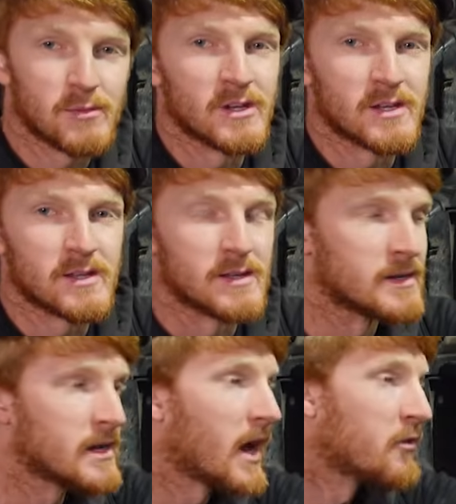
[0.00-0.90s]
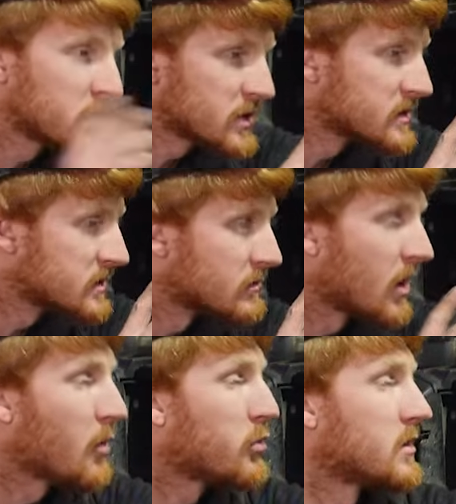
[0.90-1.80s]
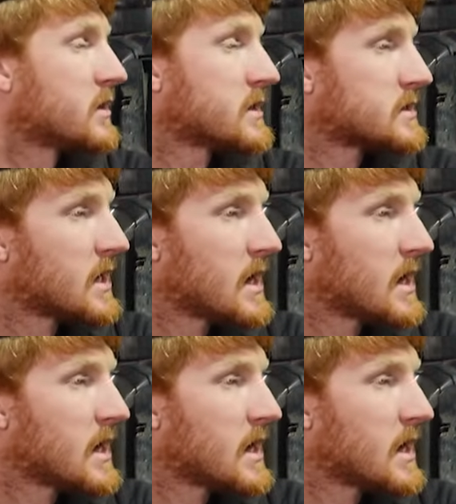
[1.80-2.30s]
making, everything's in the right place.